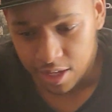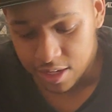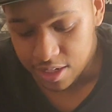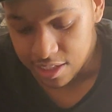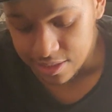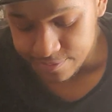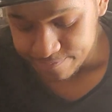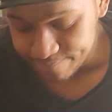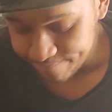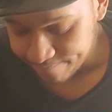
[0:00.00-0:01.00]
You
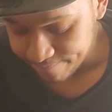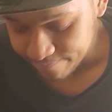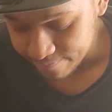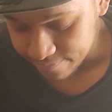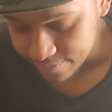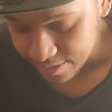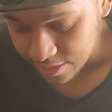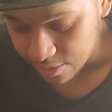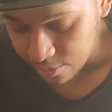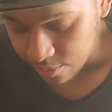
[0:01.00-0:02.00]
know,